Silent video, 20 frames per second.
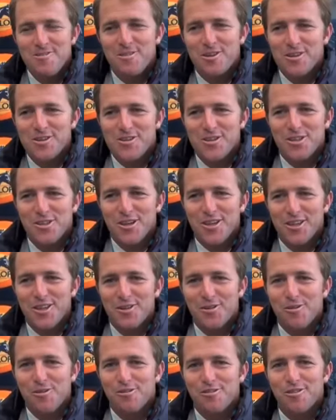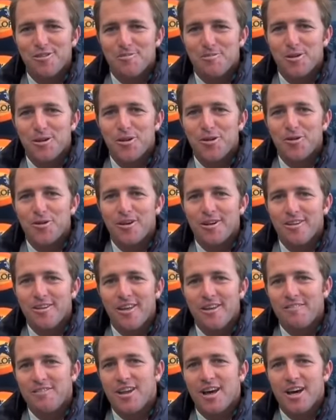Because you look at the horse's manure
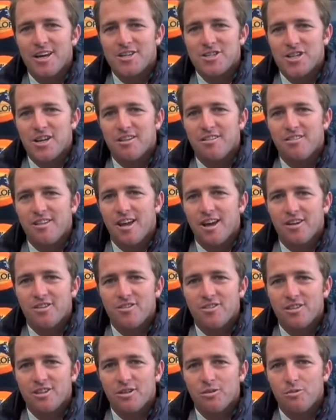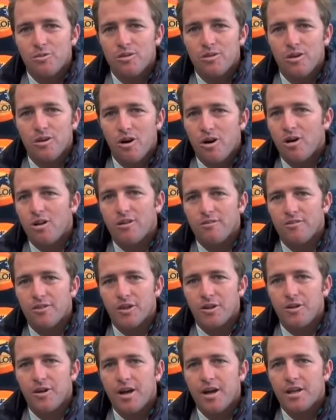and they digest actually all of
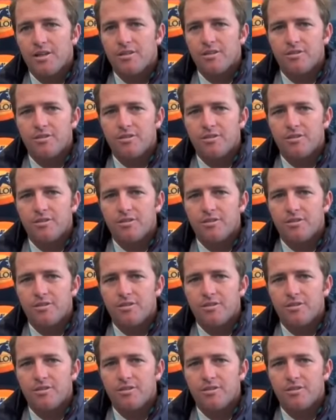the grain.